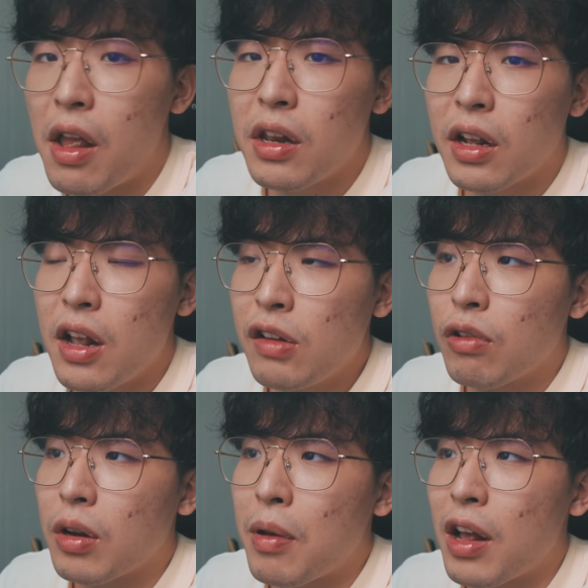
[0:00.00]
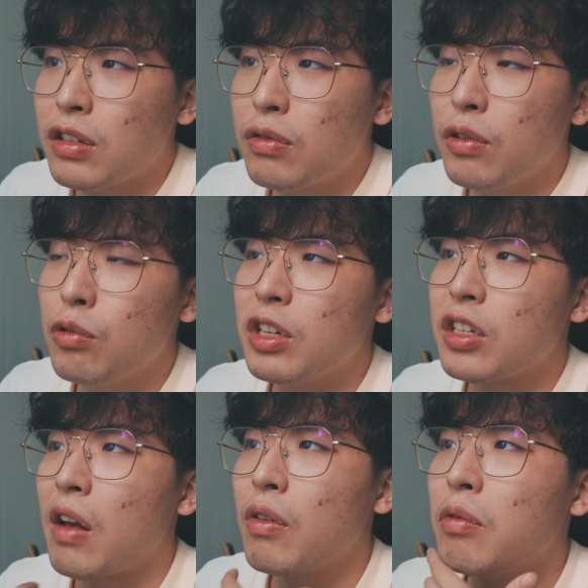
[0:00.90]
And I guess for the past few
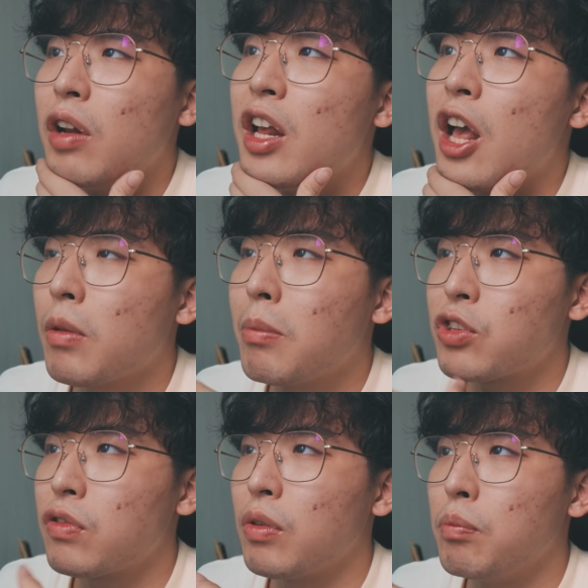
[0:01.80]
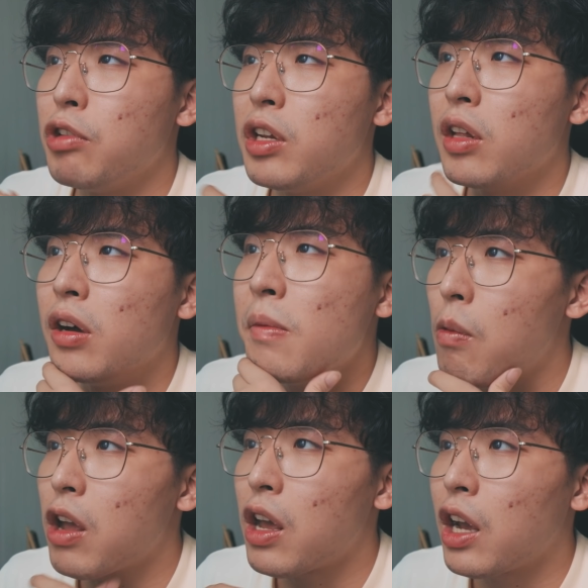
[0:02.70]
weeks, I haven't really had much of a breather
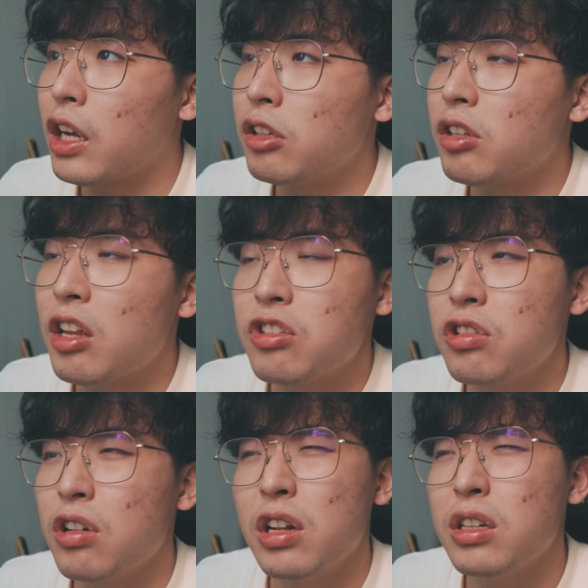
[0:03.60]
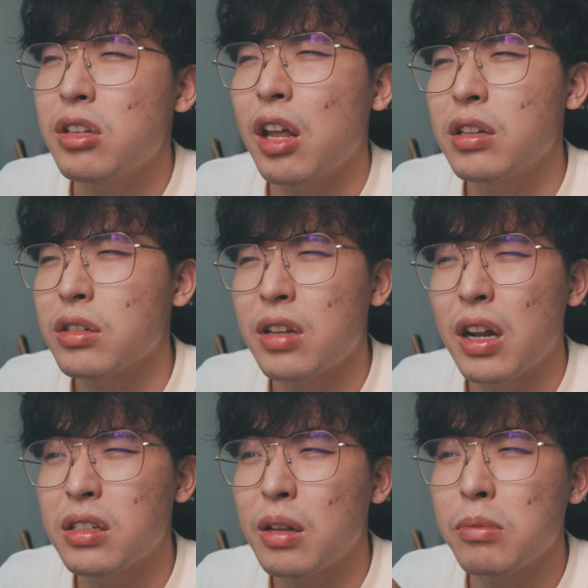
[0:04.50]
where I intentionally set
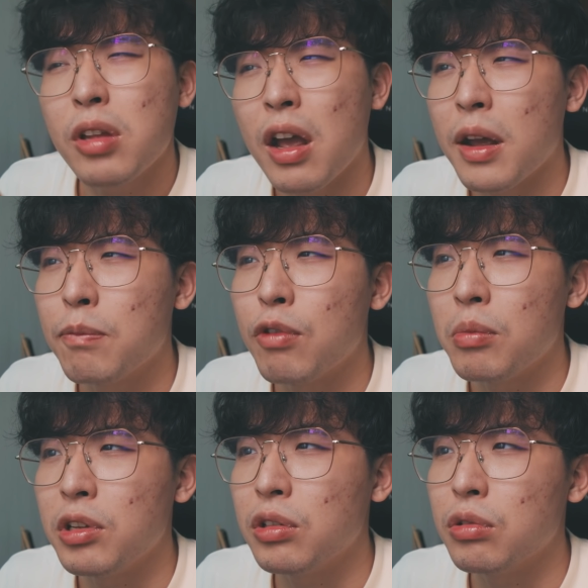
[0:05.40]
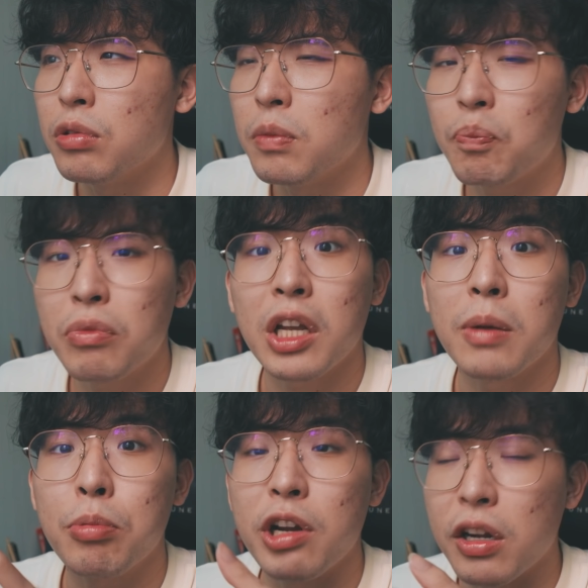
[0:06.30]
aside some time for me to take a
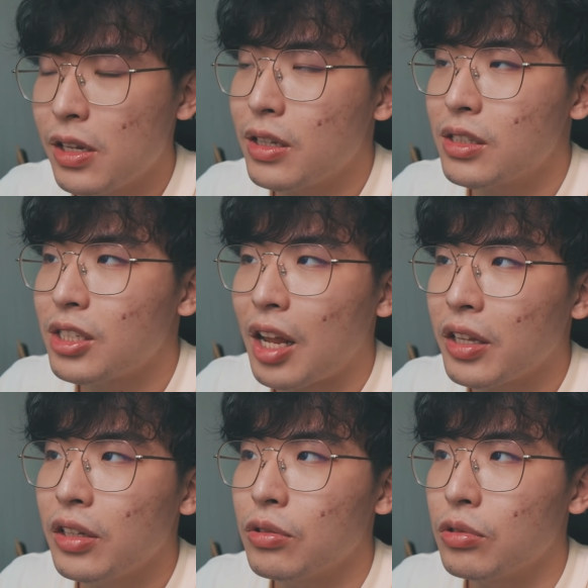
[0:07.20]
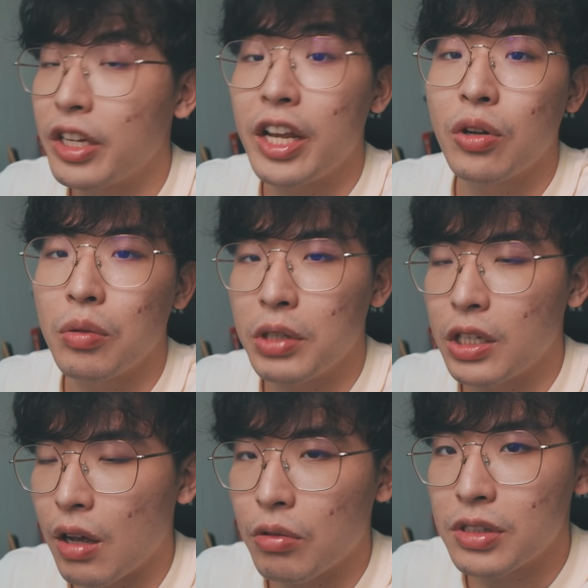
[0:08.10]
break. It's starting to gain on
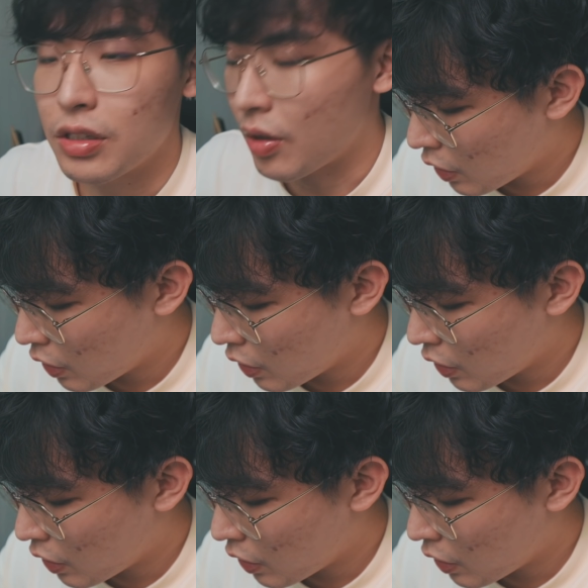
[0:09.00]
me, I would say.